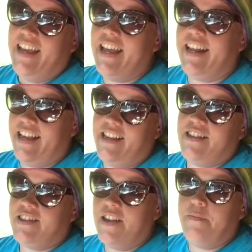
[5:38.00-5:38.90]
It
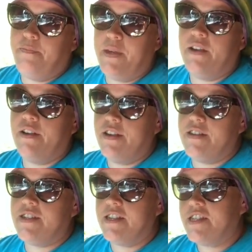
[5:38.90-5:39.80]
is,
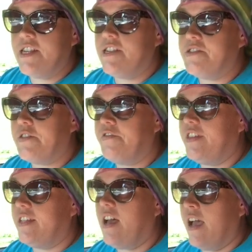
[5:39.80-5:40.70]
because this is the
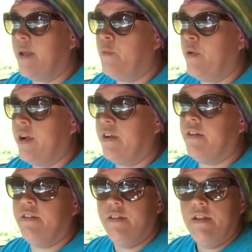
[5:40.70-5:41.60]
time when most of your
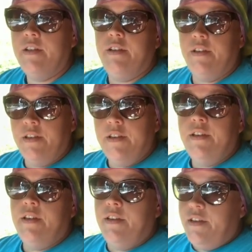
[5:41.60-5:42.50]
equipment goes
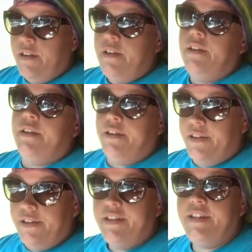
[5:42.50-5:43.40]
down, stuff
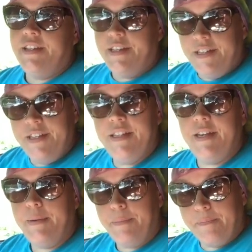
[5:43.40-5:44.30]
happens, flat
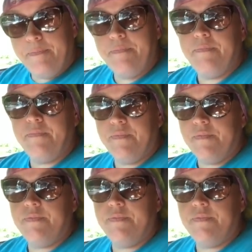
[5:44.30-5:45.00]
tires,